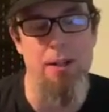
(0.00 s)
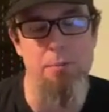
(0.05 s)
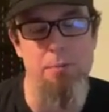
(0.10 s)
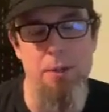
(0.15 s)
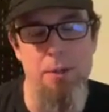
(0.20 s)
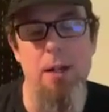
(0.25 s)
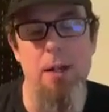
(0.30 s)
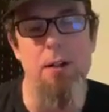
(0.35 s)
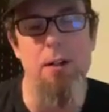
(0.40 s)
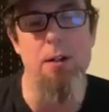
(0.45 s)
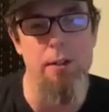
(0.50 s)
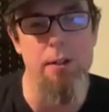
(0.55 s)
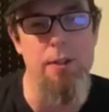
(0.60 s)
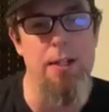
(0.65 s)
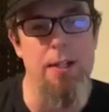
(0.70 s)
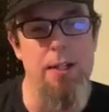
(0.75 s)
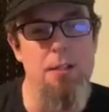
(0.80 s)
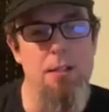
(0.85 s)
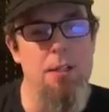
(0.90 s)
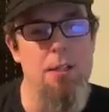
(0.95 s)
But I know
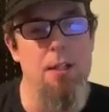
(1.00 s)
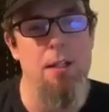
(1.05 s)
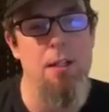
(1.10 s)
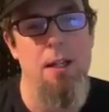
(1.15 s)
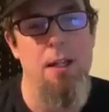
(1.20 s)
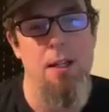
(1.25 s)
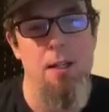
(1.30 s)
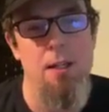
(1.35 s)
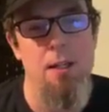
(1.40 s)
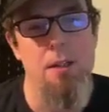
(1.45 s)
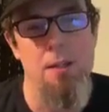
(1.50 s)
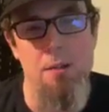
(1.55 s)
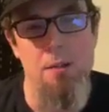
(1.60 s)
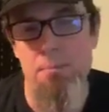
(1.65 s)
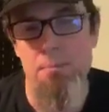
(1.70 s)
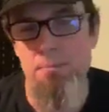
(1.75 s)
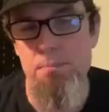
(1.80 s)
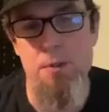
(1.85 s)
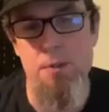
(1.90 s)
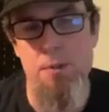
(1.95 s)
that's
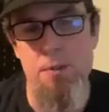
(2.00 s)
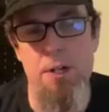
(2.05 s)
the